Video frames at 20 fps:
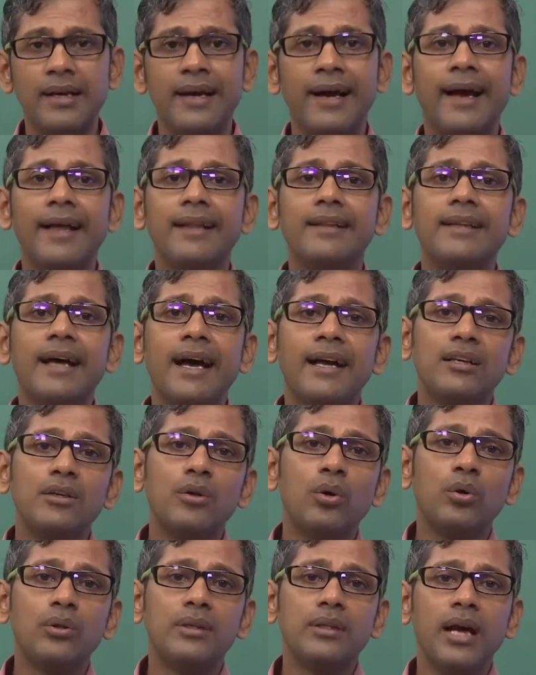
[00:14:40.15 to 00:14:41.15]
and that
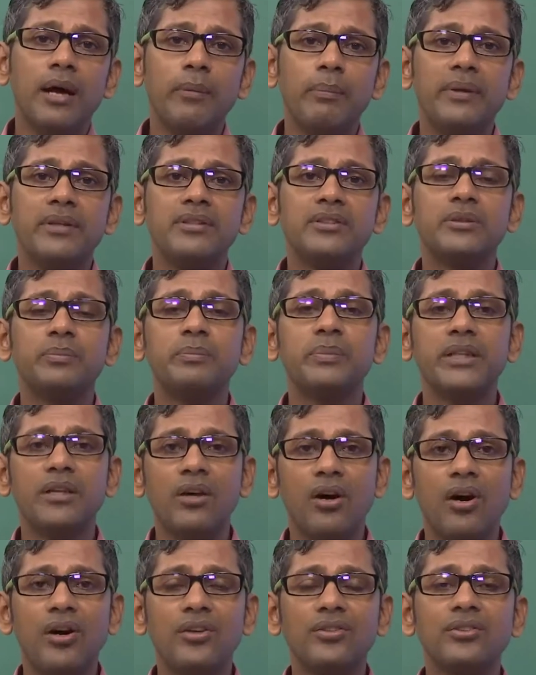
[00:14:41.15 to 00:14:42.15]
growth happens
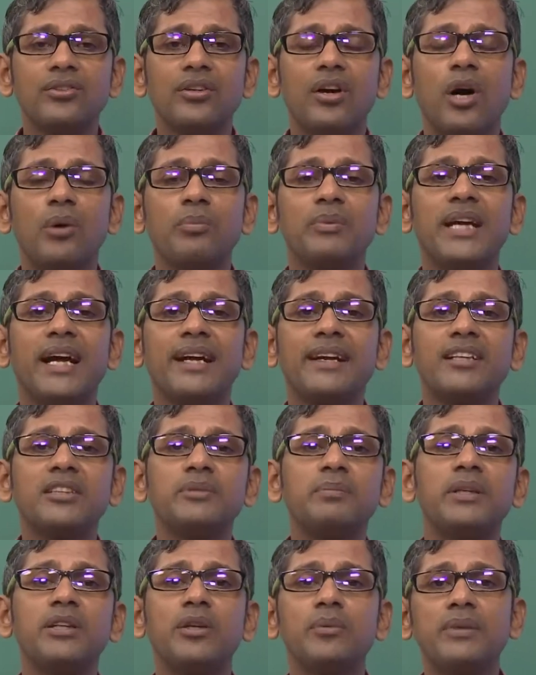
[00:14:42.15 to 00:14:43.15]
because of the
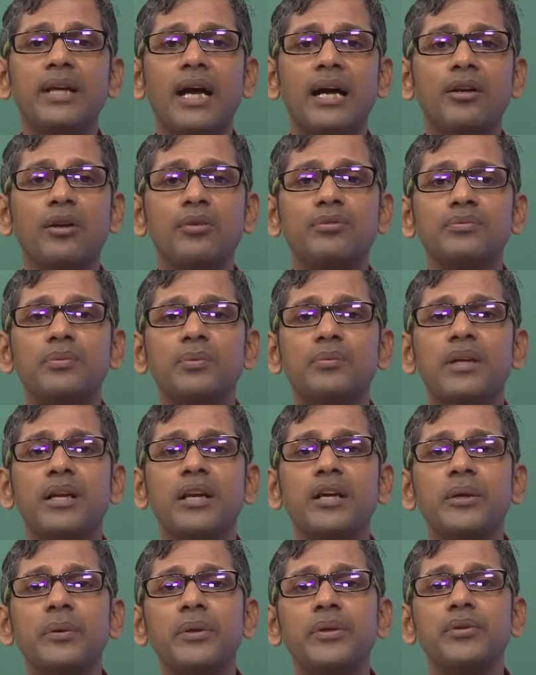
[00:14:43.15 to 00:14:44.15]
attachment of the atoms from the
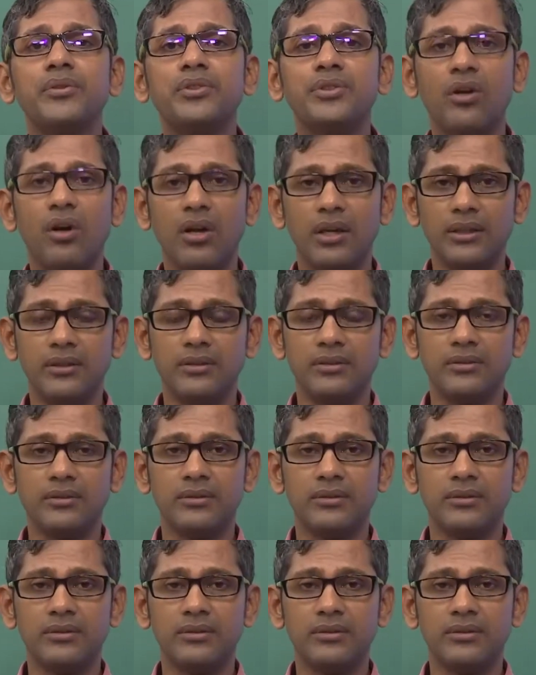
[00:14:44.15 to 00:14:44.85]
liquid to solid.